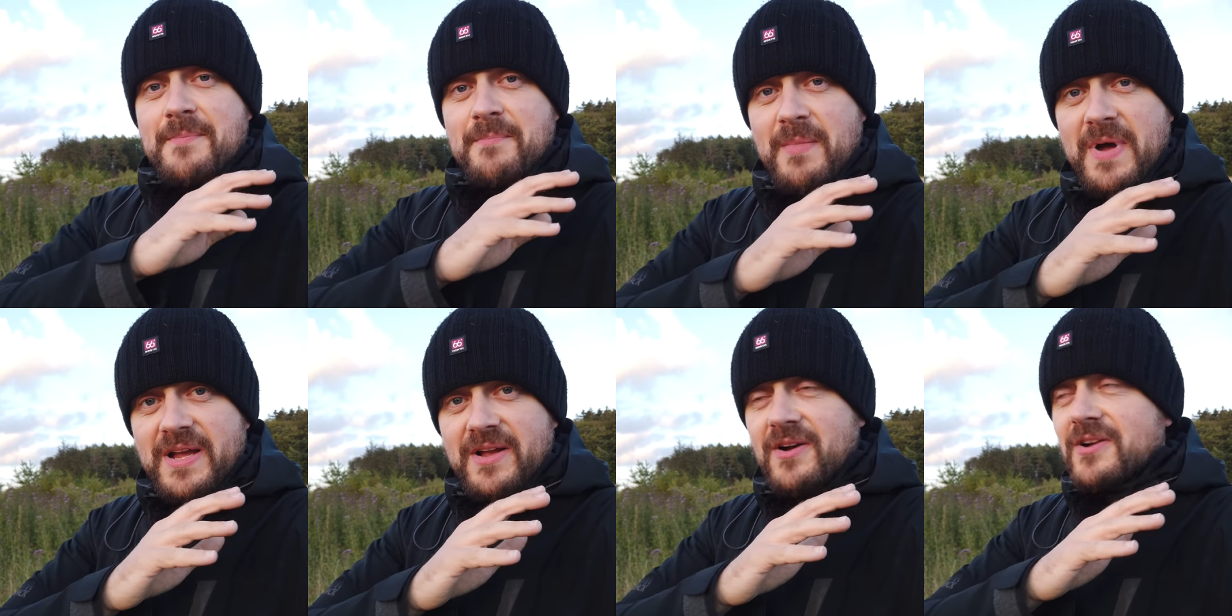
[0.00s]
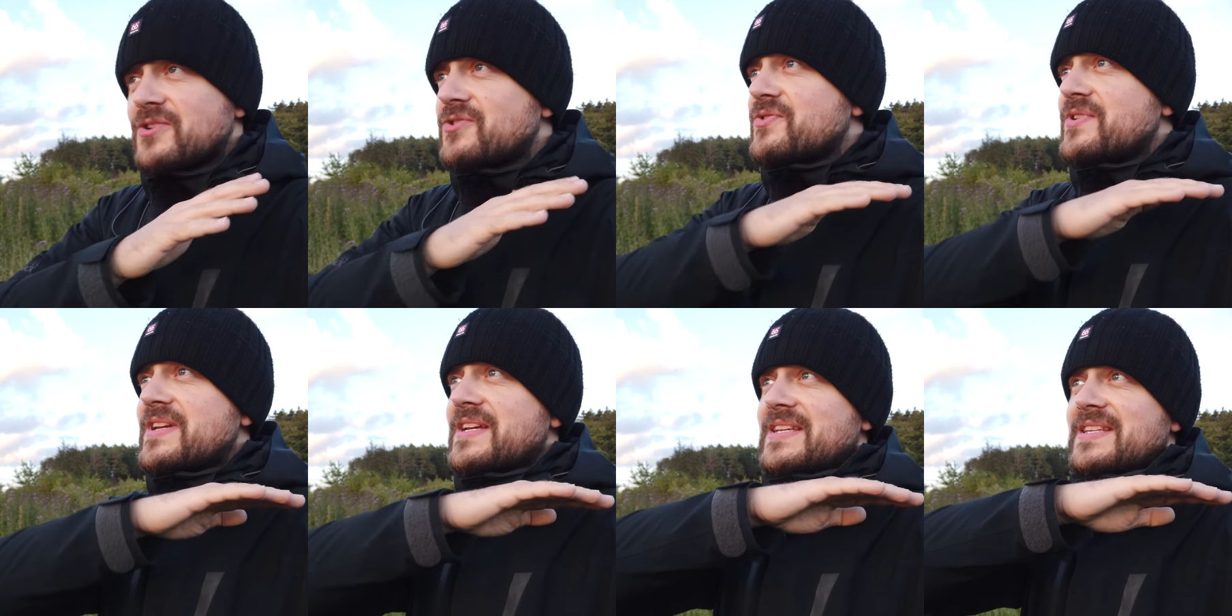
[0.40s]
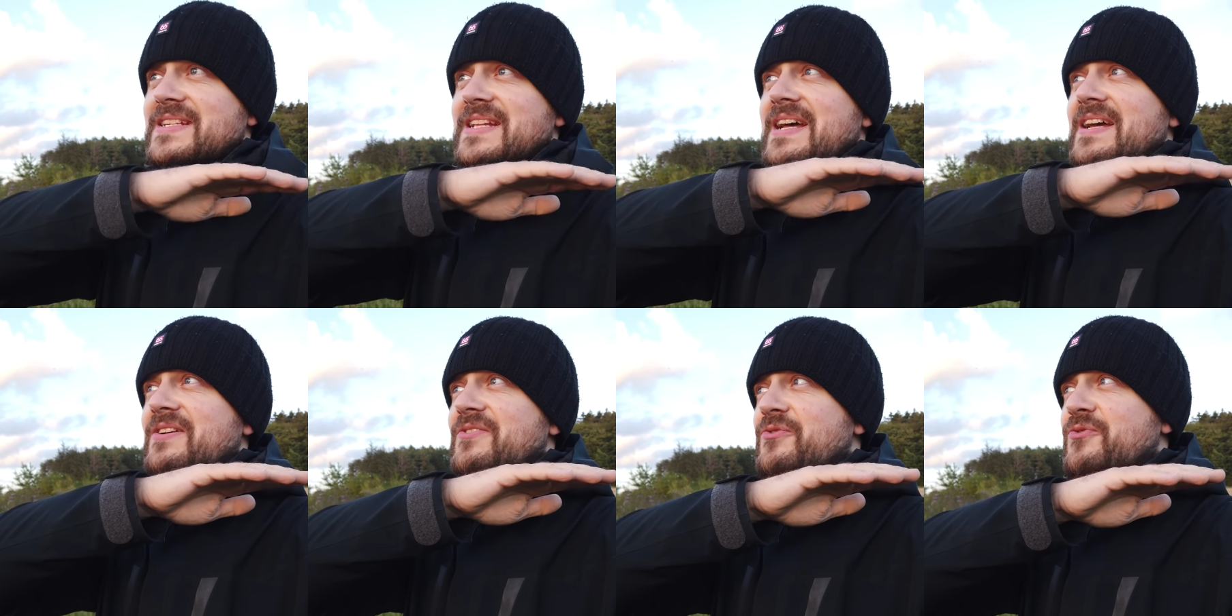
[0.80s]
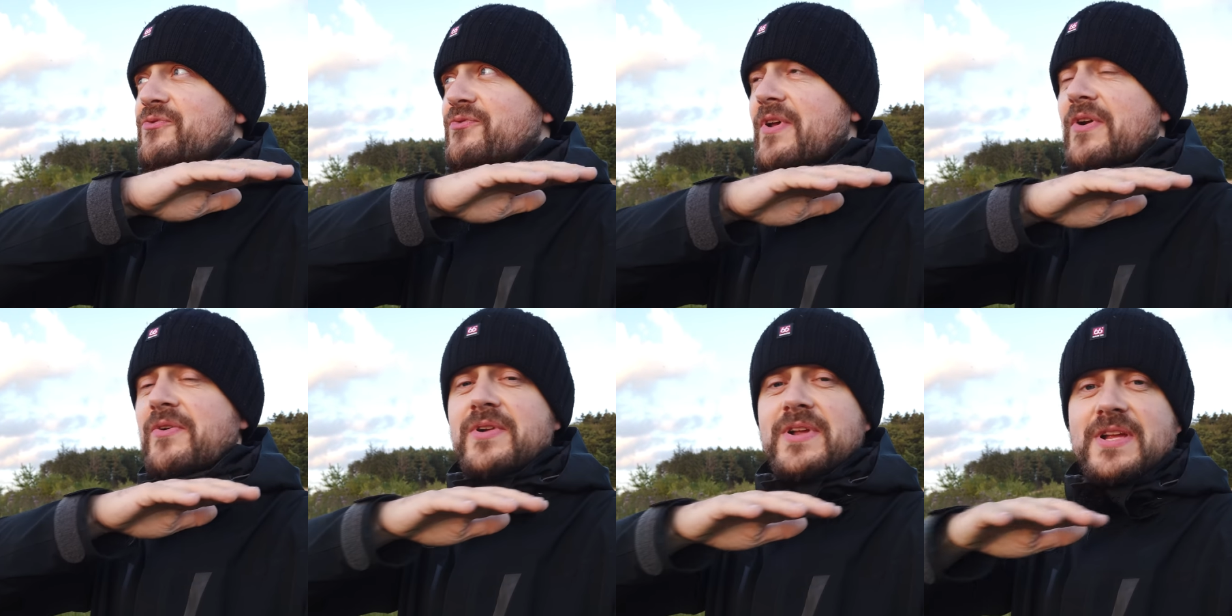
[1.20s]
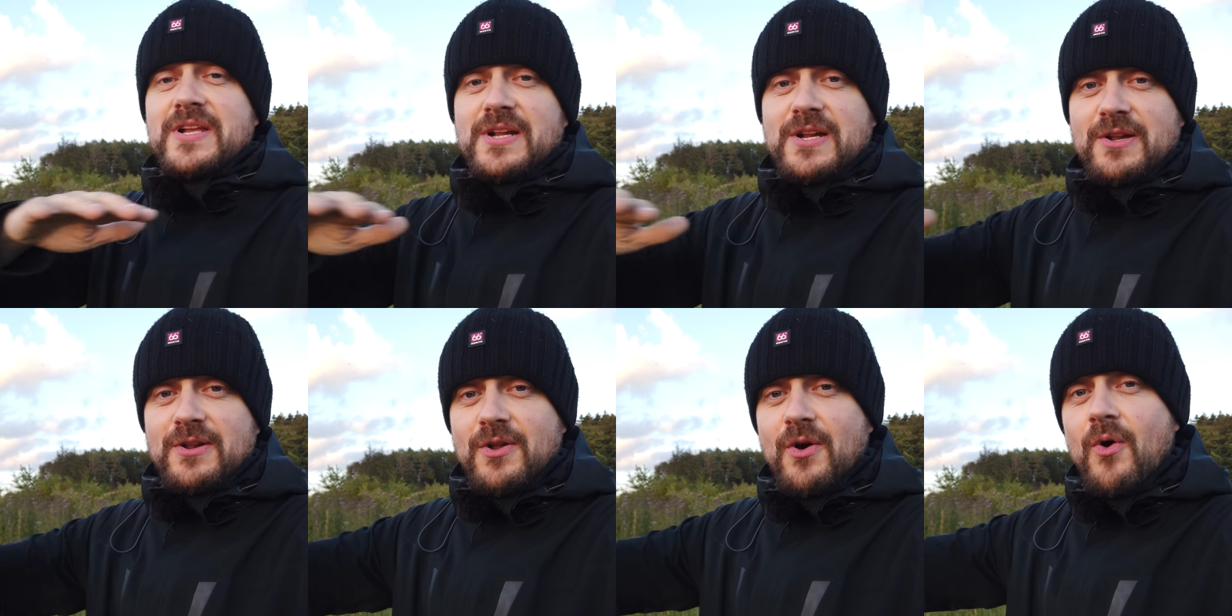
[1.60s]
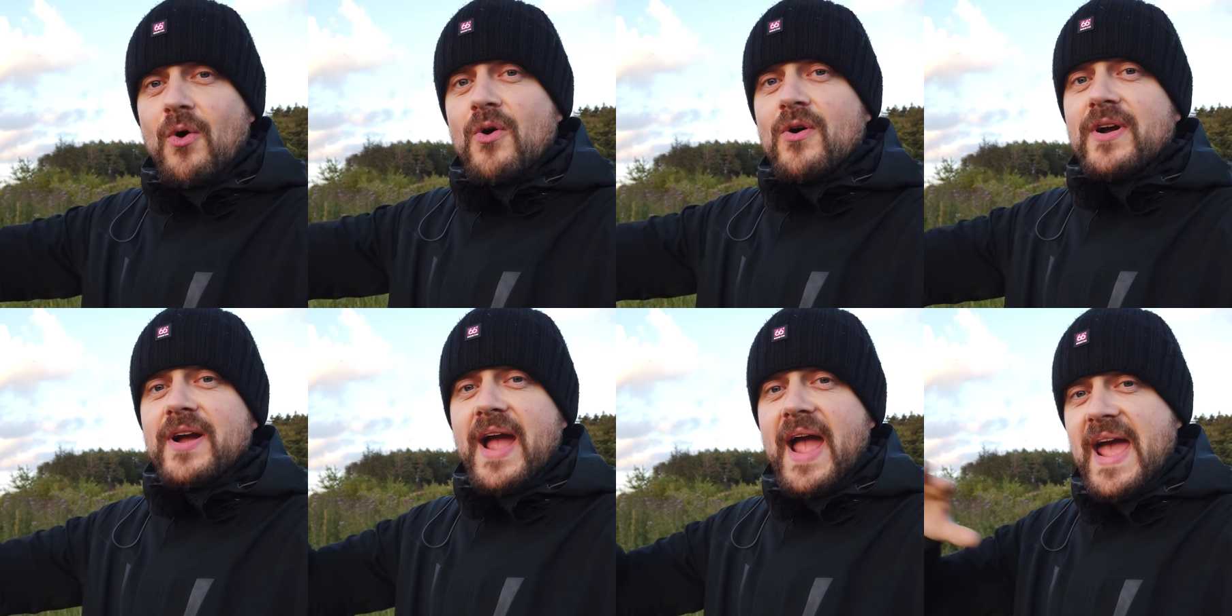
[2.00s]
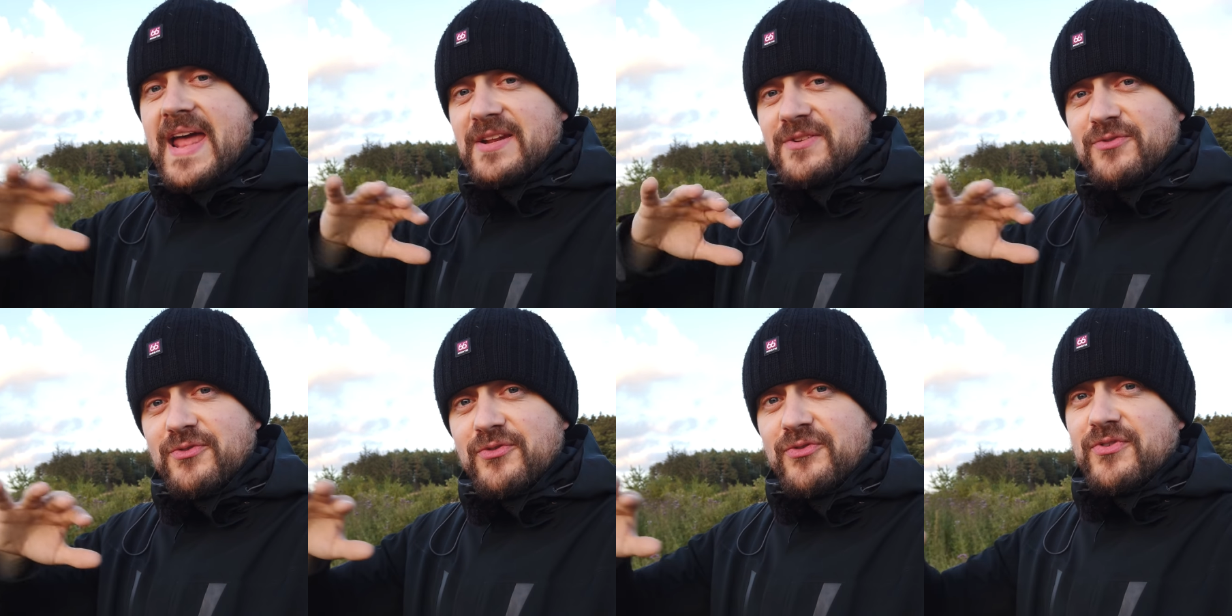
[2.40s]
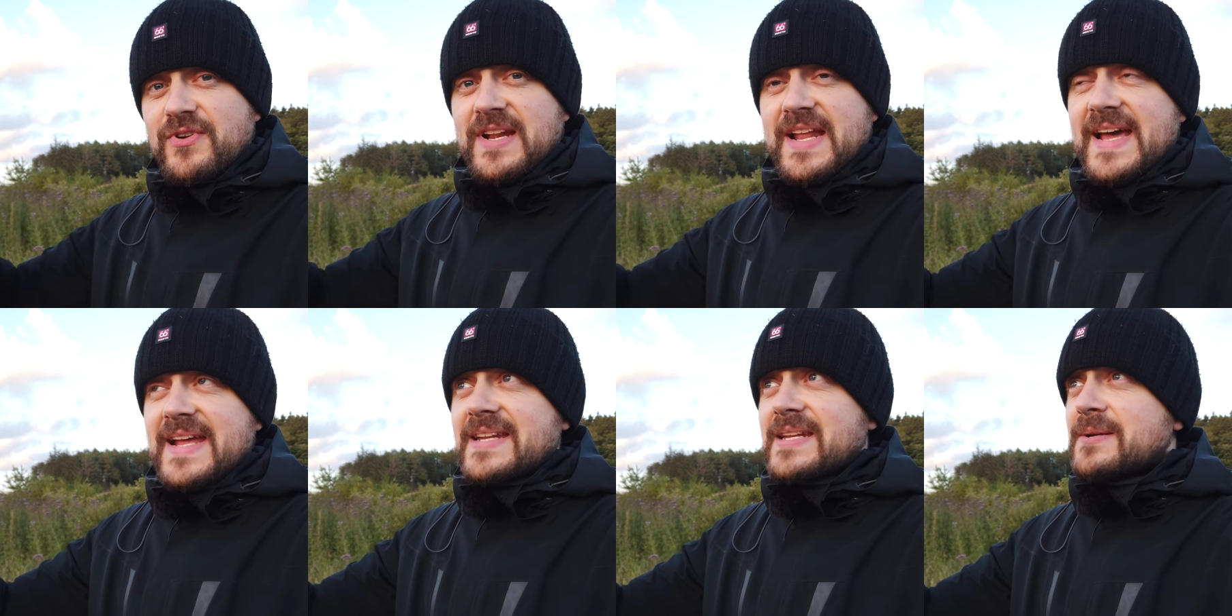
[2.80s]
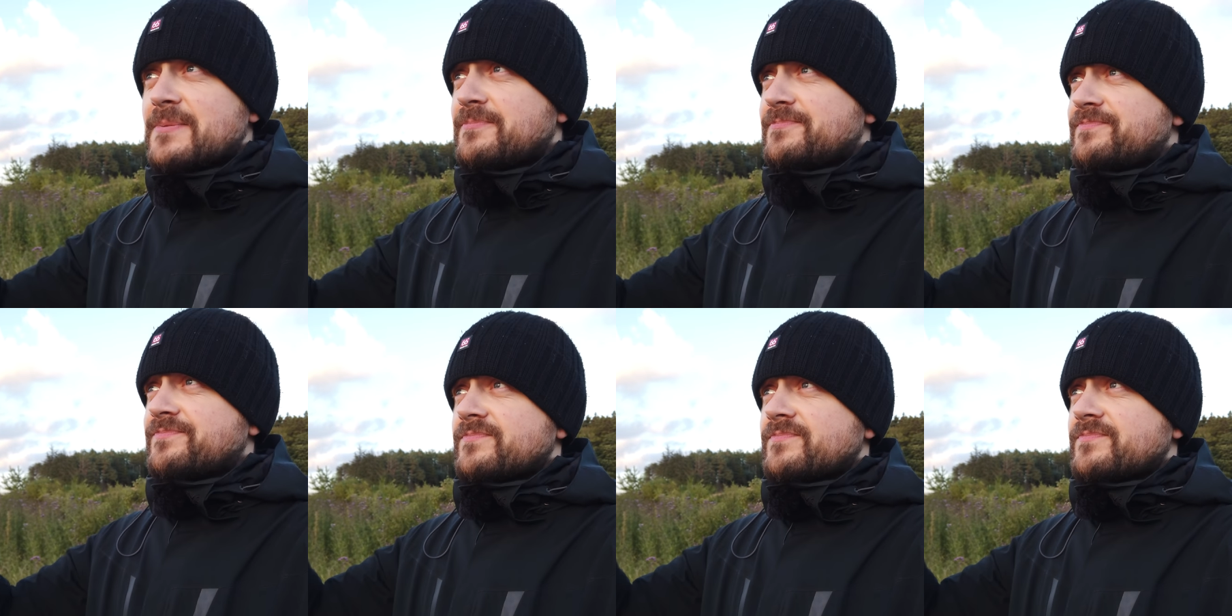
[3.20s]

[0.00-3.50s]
my country is like very long and flat.